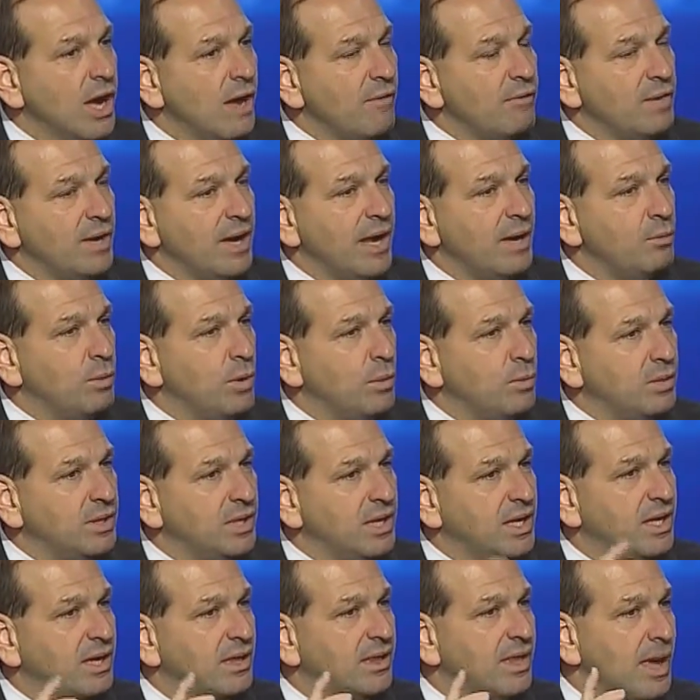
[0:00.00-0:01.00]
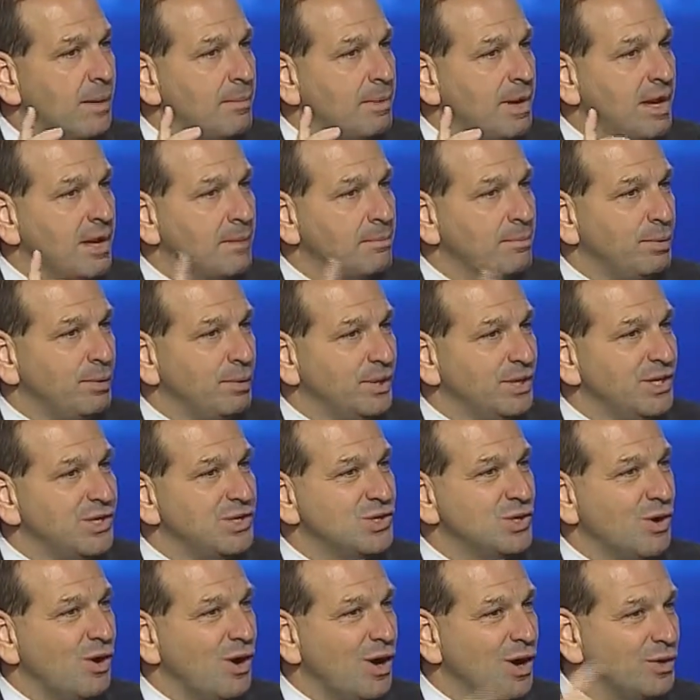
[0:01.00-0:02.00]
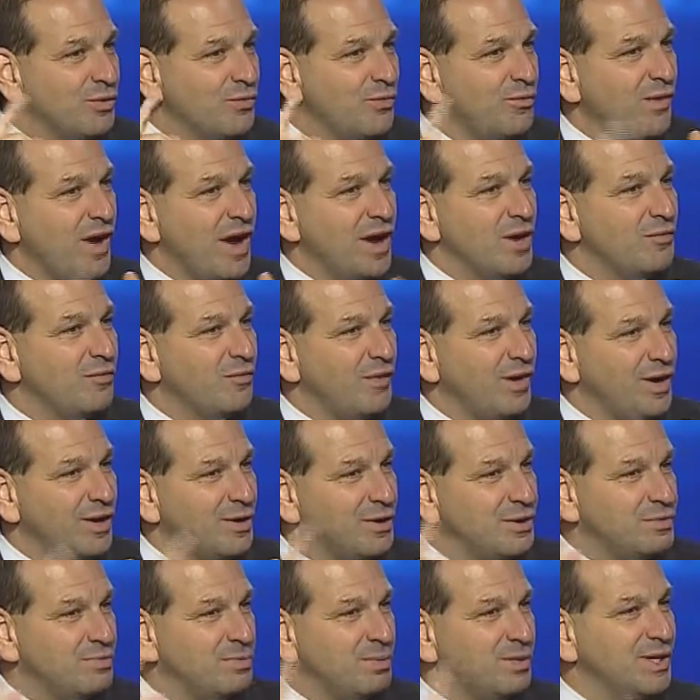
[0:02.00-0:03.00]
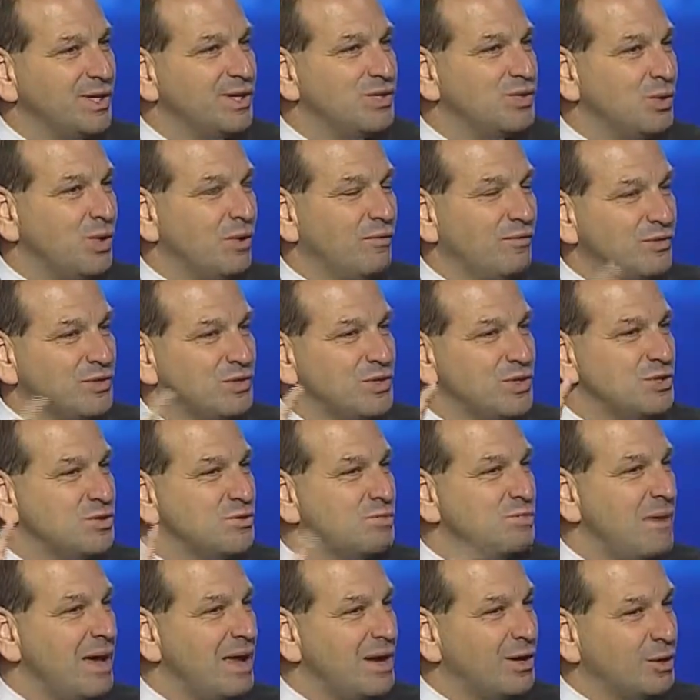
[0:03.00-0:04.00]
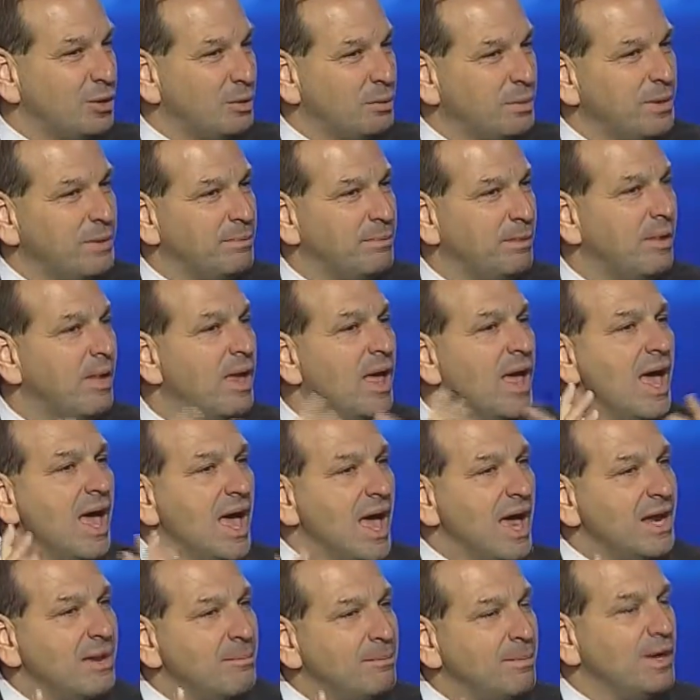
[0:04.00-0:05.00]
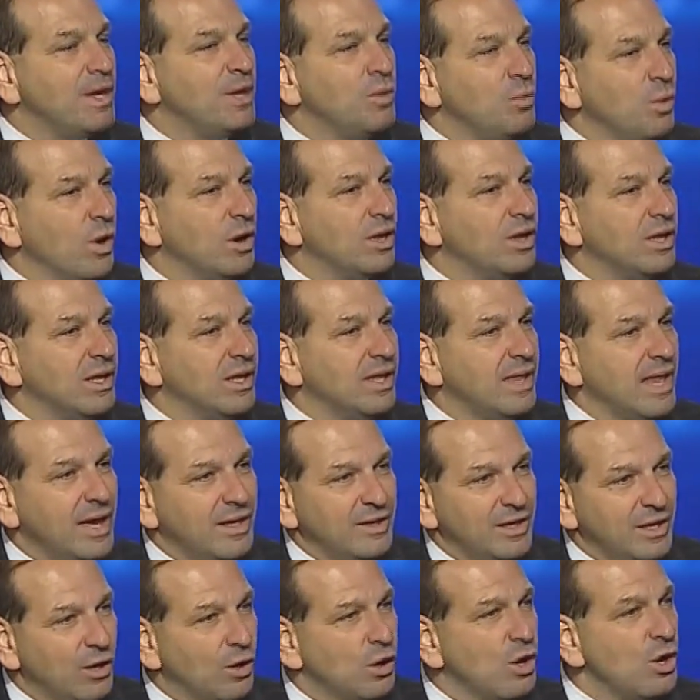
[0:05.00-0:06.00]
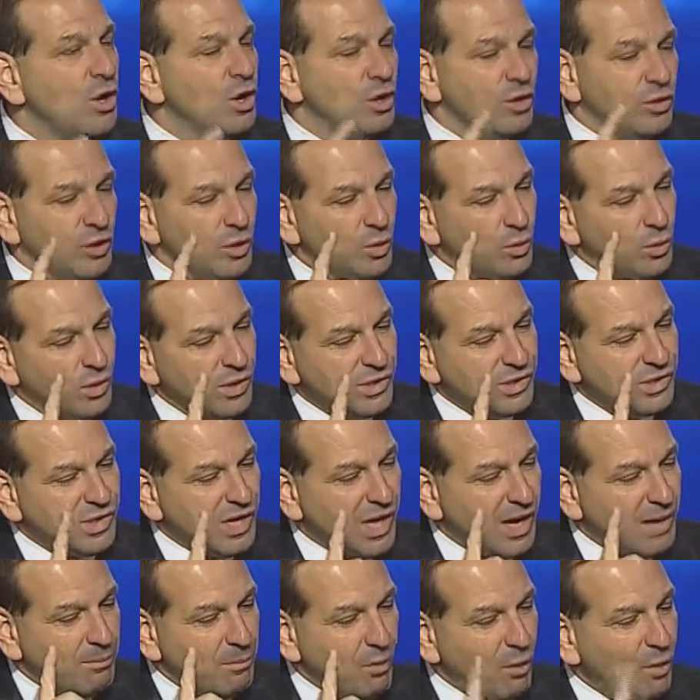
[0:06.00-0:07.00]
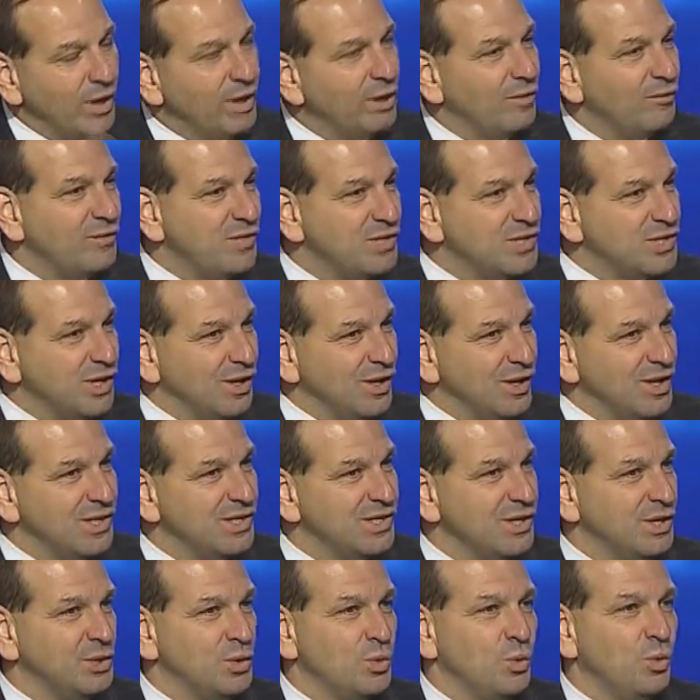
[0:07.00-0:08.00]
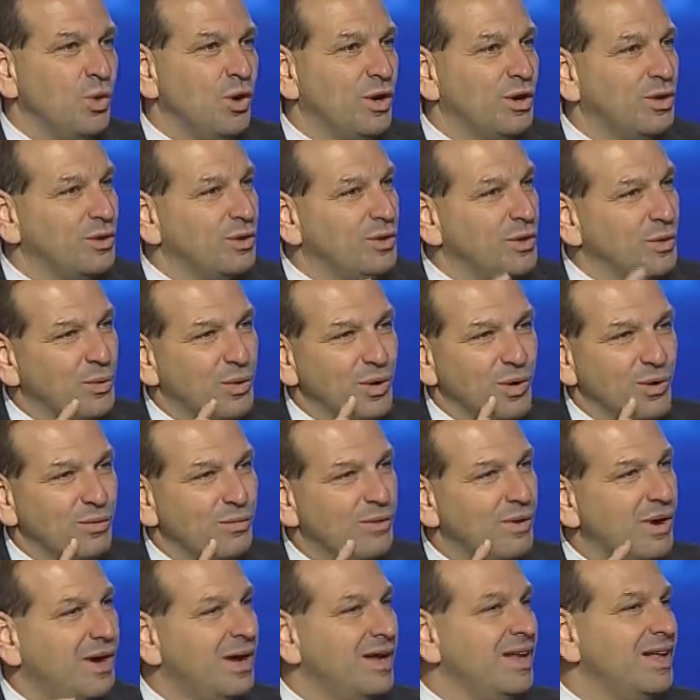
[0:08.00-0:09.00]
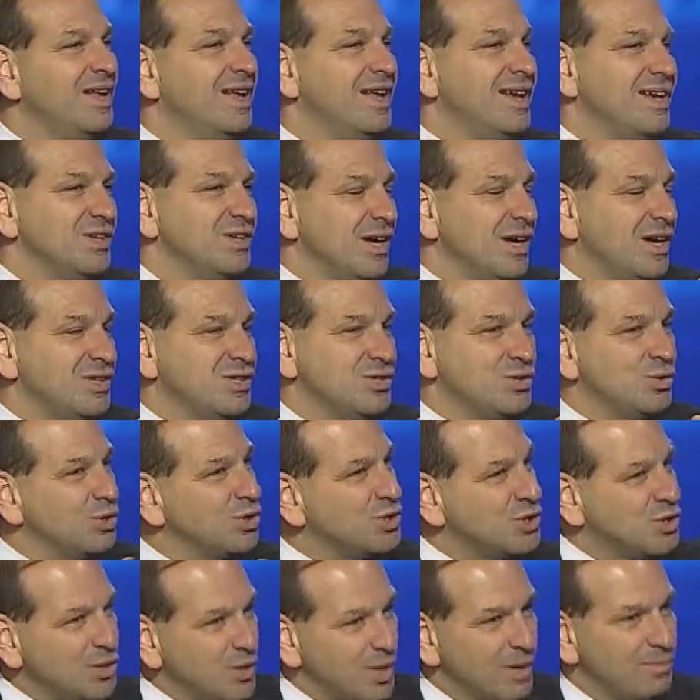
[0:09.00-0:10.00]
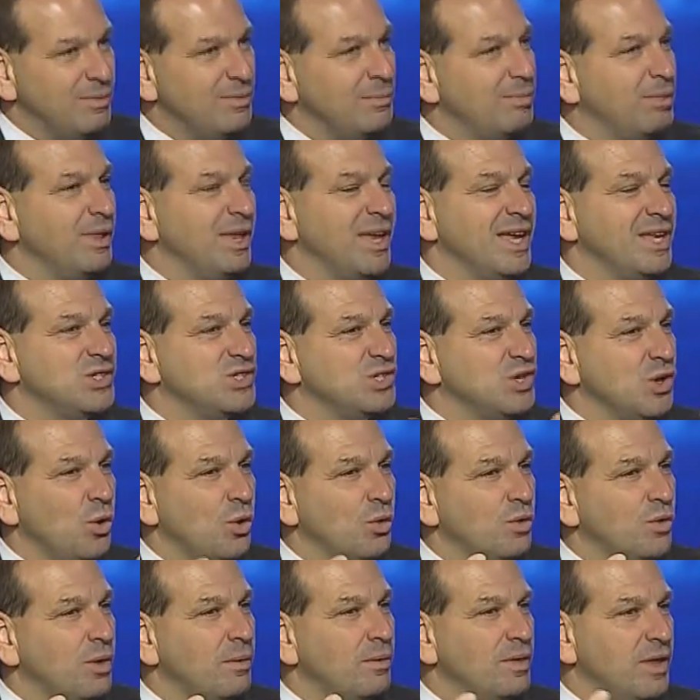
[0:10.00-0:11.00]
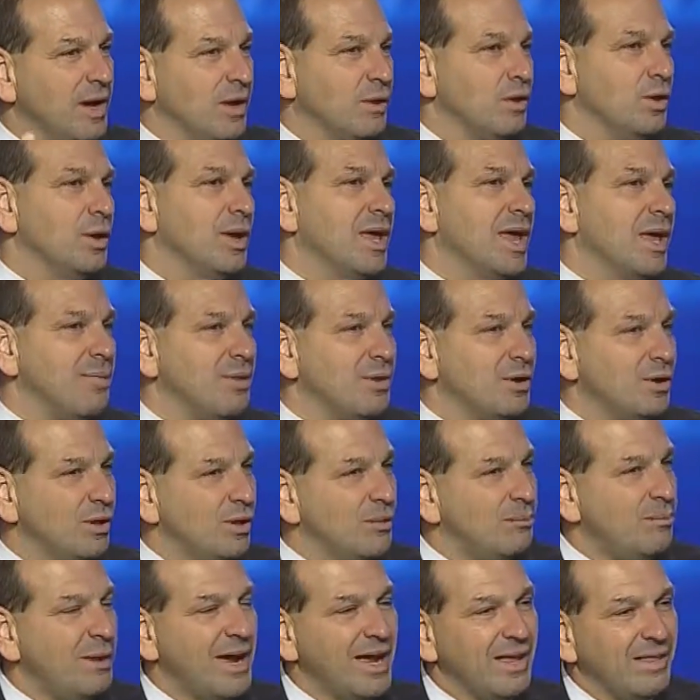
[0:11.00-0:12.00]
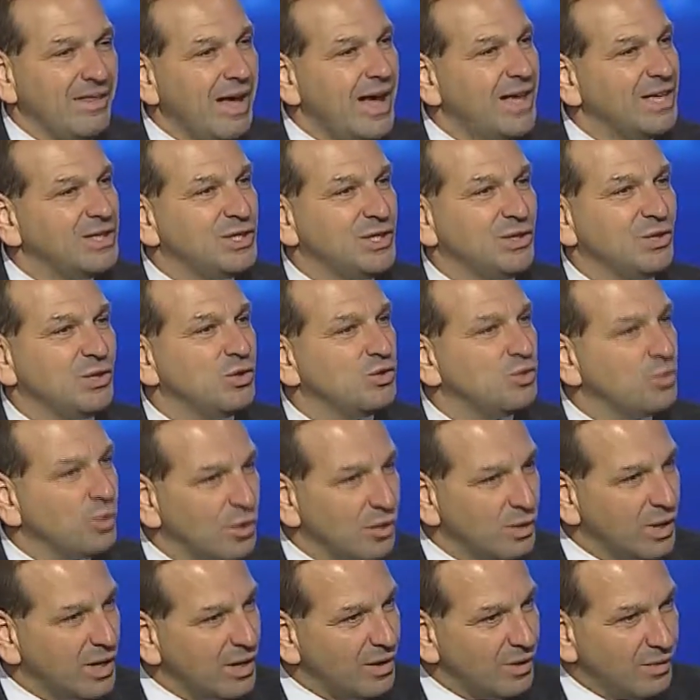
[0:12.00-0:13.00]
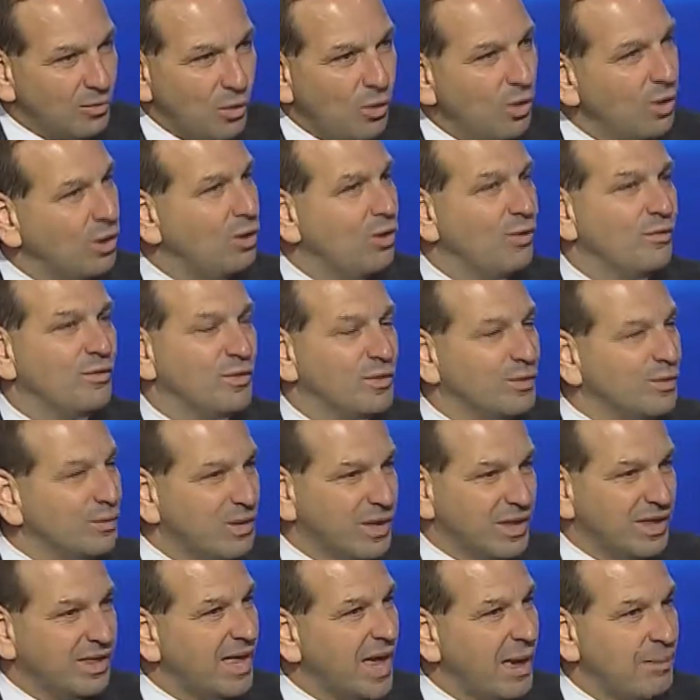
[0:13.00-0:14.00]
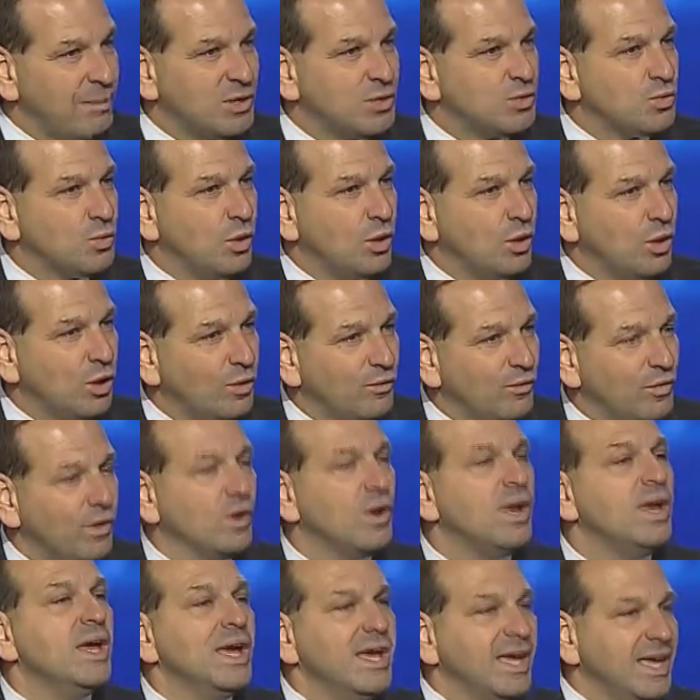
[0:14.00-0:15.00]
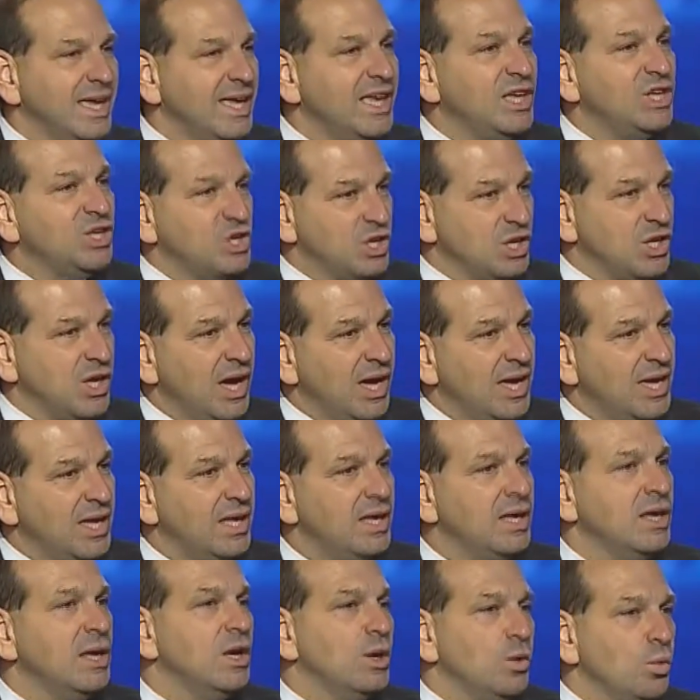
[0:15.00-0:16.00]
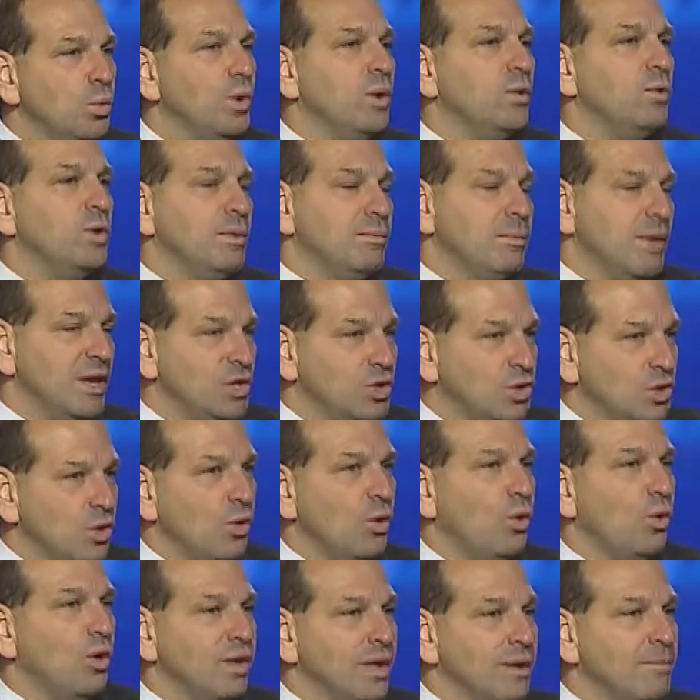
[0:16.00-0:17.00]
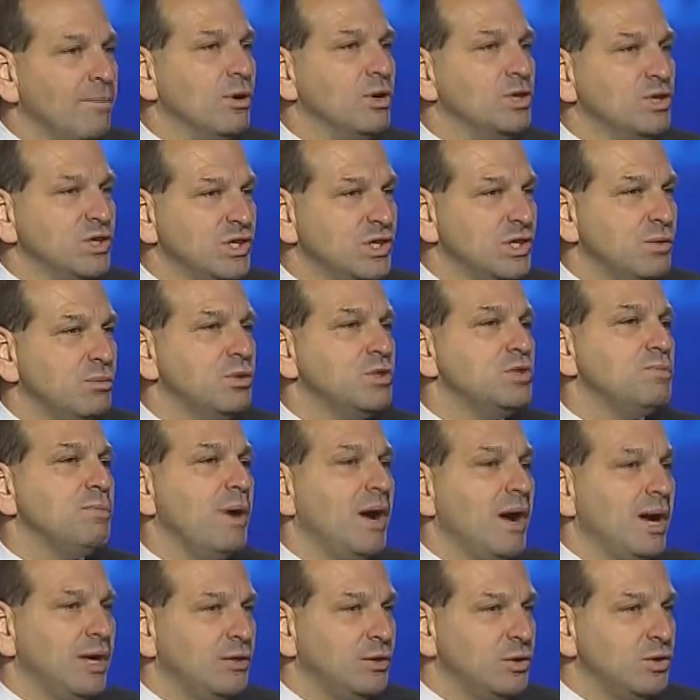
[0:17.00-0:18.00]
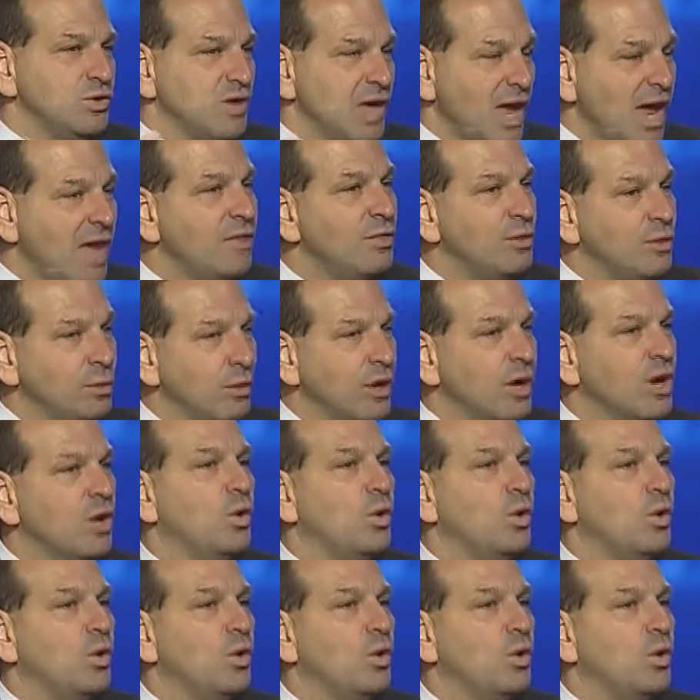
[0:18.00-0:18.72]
Every night we were decontaminating police cars, firefighters, police officers, medical people, anybody working down there. There was oil facilities underwater, there were sewage treatment plants, so their chemical and biologicals were all over, contaminants were all over, each night we would make sure all the emergency responders and their